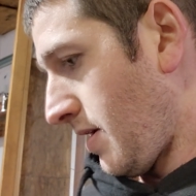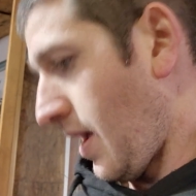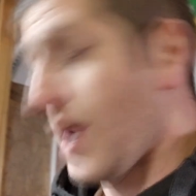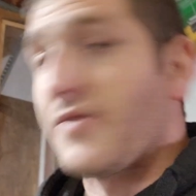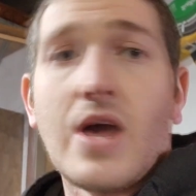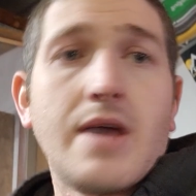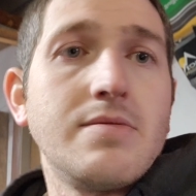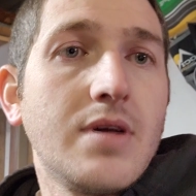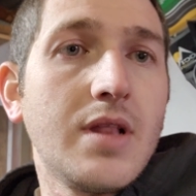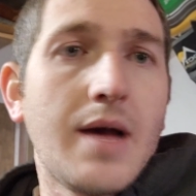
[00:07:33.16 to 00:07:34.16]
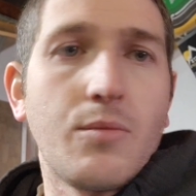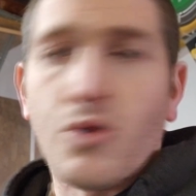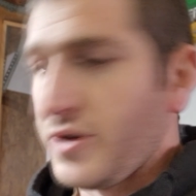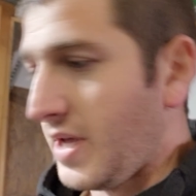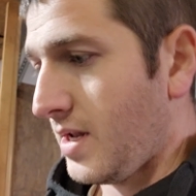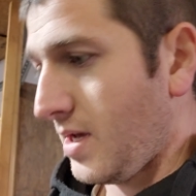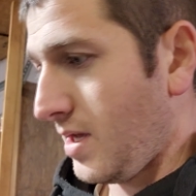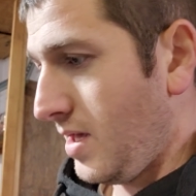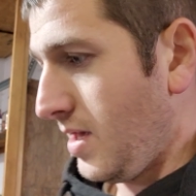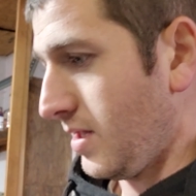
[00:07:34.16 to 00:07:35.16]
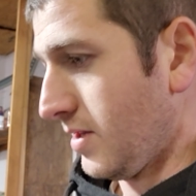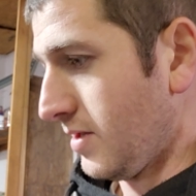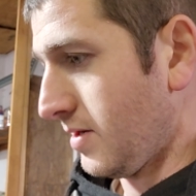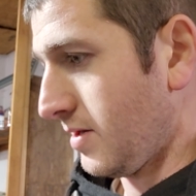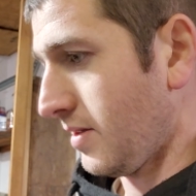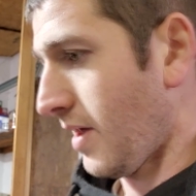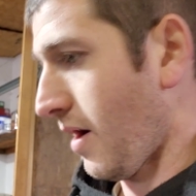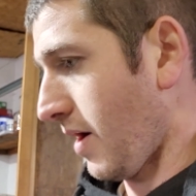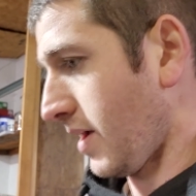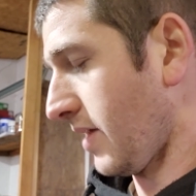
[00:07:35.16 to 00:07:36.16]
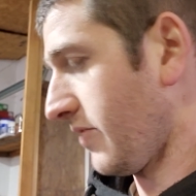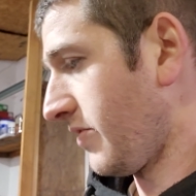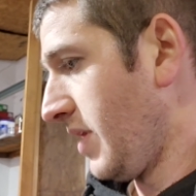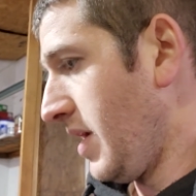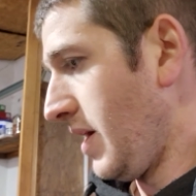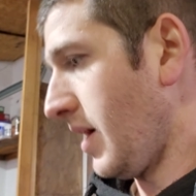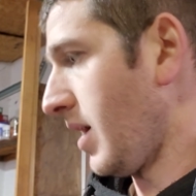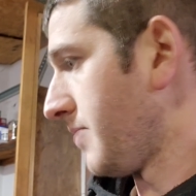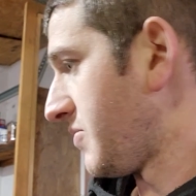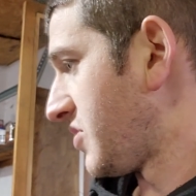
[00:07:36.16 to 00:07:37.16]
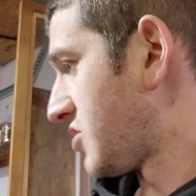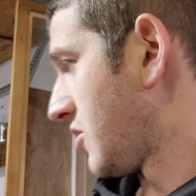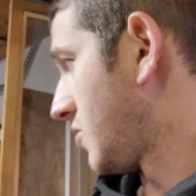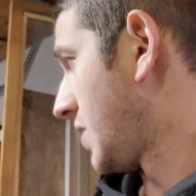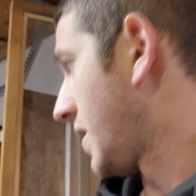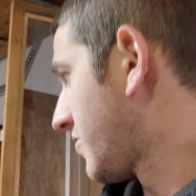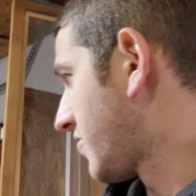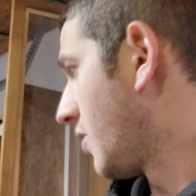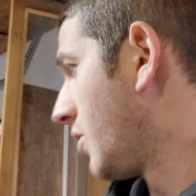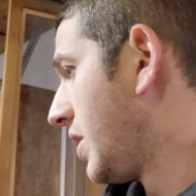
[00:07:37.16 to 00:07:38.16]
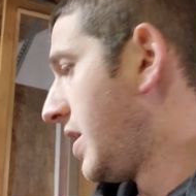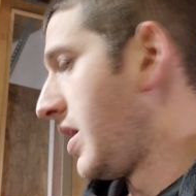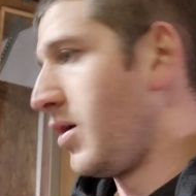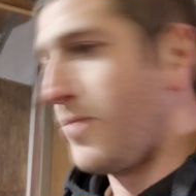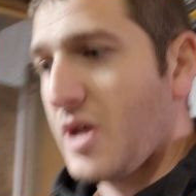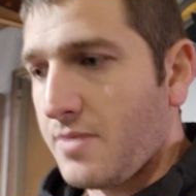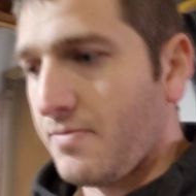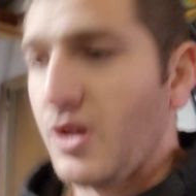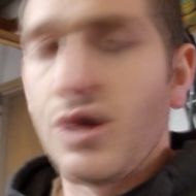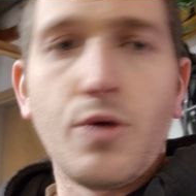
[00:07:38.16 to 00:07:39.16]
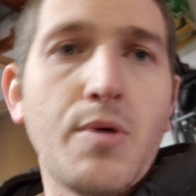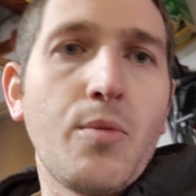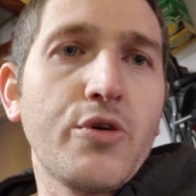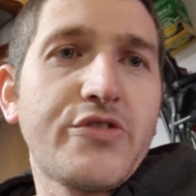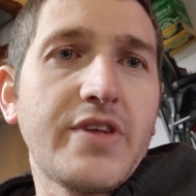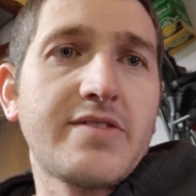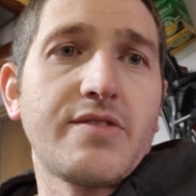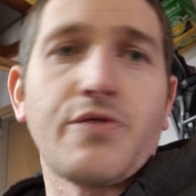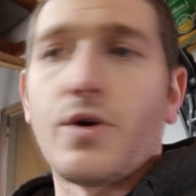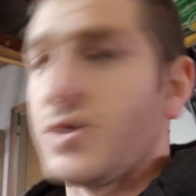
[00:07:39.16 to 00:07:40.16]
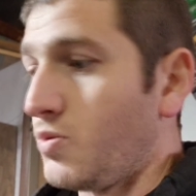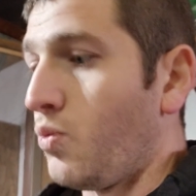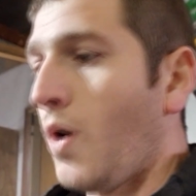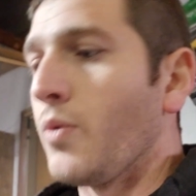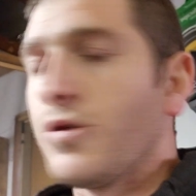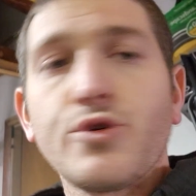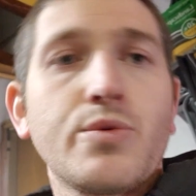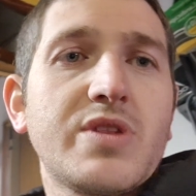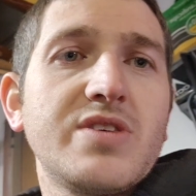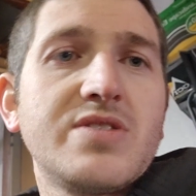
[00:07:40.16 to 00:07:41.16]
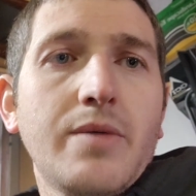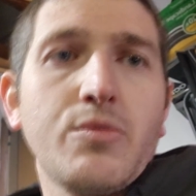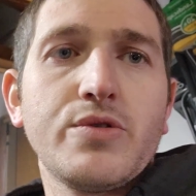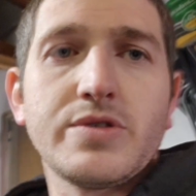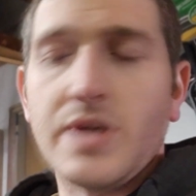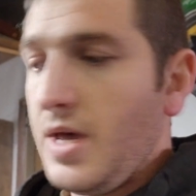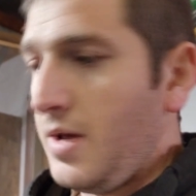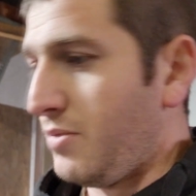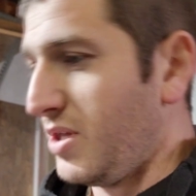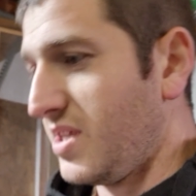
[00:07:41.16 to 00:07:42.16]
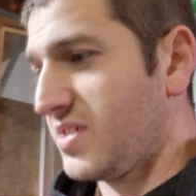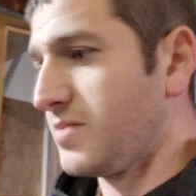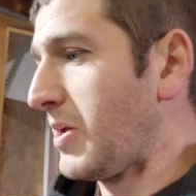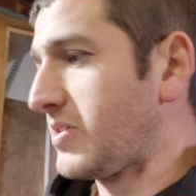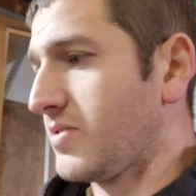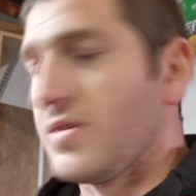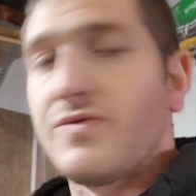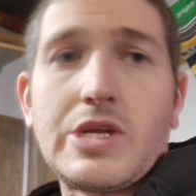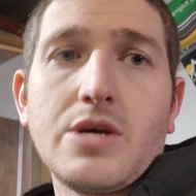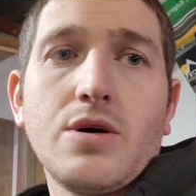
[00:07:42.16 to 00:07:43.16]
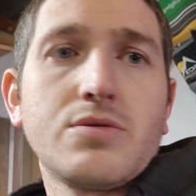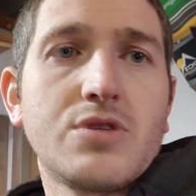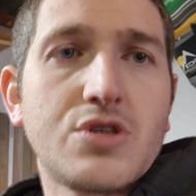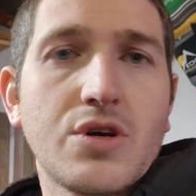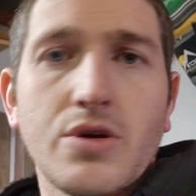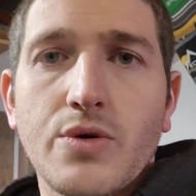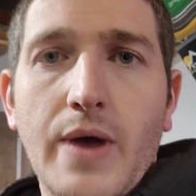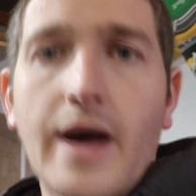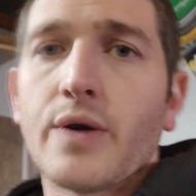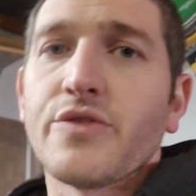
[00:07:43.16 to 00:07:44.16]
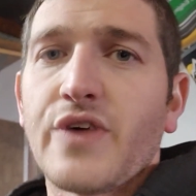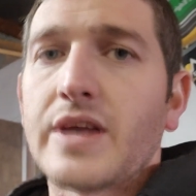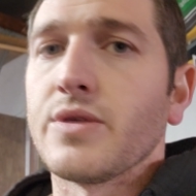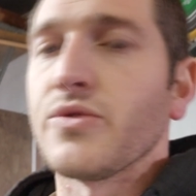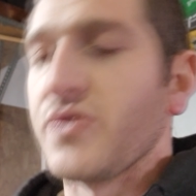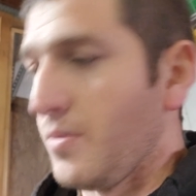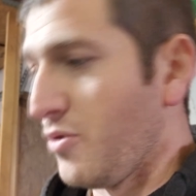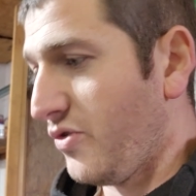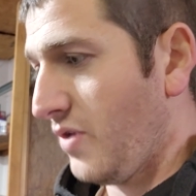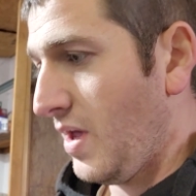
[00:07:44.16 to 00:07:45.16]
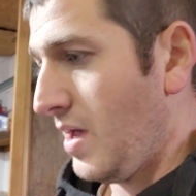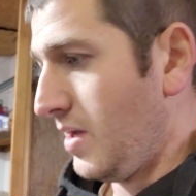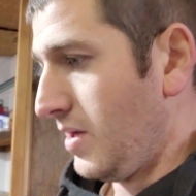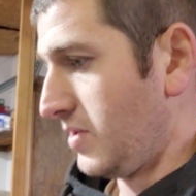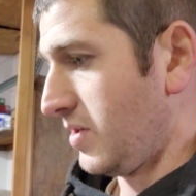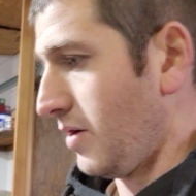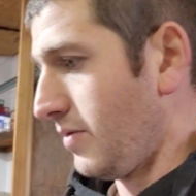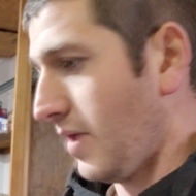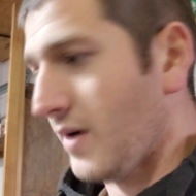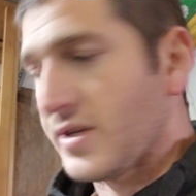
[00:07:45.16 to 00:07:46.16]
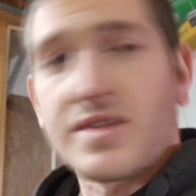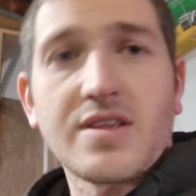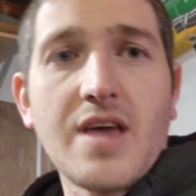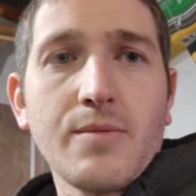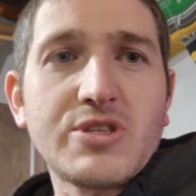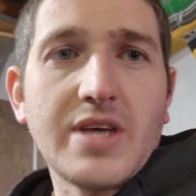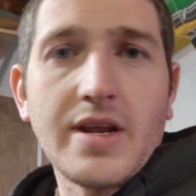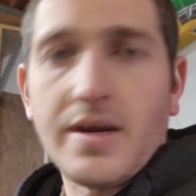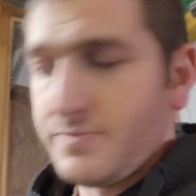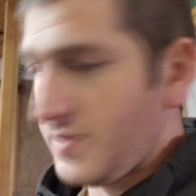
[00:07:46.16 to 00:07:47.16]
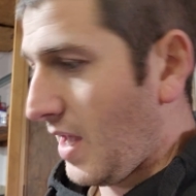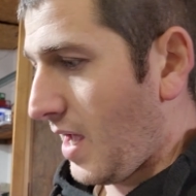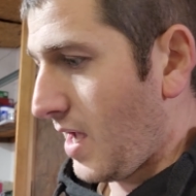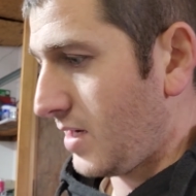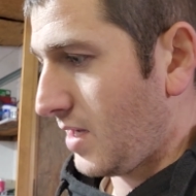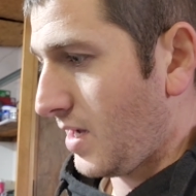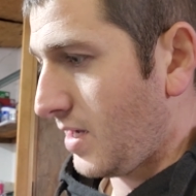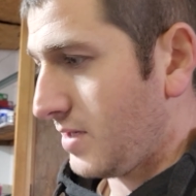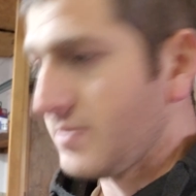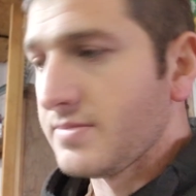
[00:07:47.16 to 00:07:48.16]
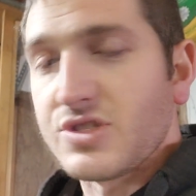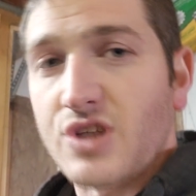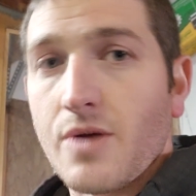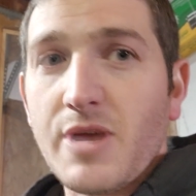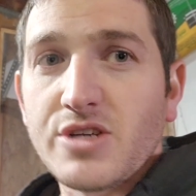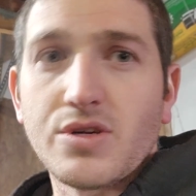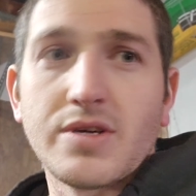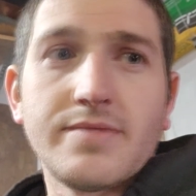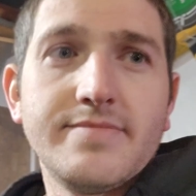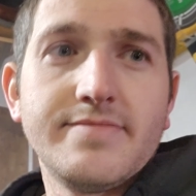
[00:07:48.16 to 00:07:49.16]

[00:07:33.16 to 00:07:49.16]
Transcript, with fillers: And I've got a lot more data there, I guess. To show you guys. So it'll make a little bit more sense as far as what we're doing with these numbers, but this is basically a video to show you how to find those numbers. So I'll get the camera set up and start measuring.